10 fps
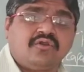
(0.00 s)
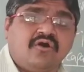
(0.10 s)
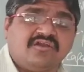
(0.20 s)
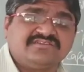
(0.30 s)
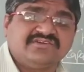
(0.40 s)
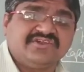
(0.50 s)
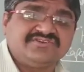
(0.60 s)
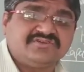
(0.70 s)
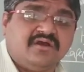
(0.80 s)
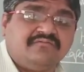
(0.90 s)

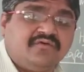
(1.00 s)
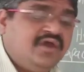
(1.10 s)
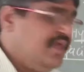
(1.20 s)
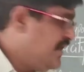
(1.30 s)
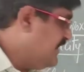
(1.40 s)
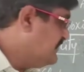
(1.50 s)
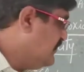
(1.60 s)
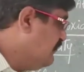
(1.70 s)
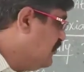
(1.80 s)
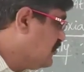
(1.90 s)
concentration of
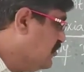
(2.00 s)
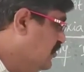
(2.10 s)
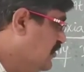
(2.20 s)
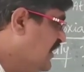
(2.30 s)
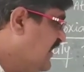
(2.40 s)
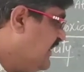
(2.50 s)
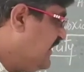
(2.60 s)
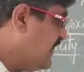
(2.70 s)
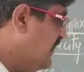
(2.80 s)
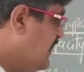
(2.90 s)
CO2.
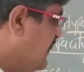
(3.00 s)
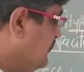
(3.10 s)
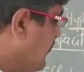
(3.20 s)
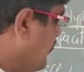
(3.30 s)
Here the